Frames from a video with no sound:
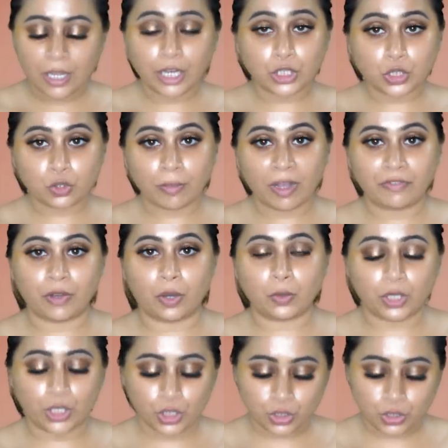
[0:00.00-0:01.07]
into my
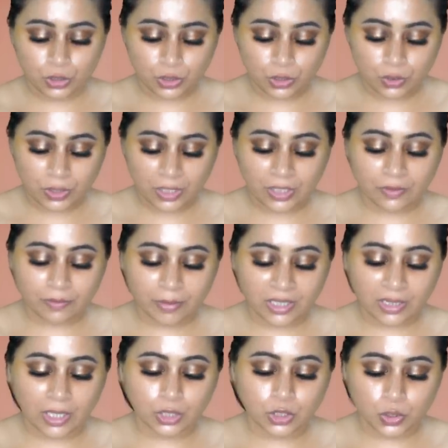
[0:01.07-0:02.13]
foundation to give
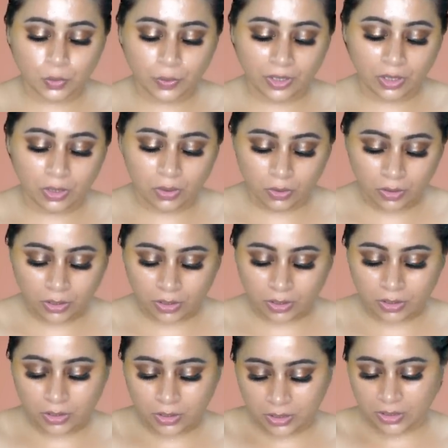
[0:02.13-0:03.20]
me that dewy
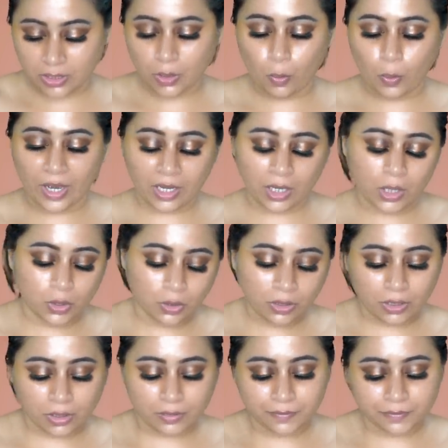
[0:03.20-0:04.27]
look, the wet
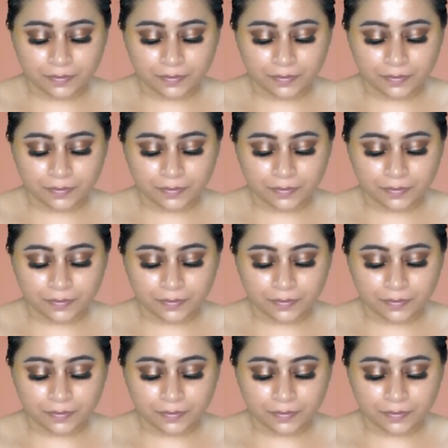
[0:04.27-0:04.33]
look.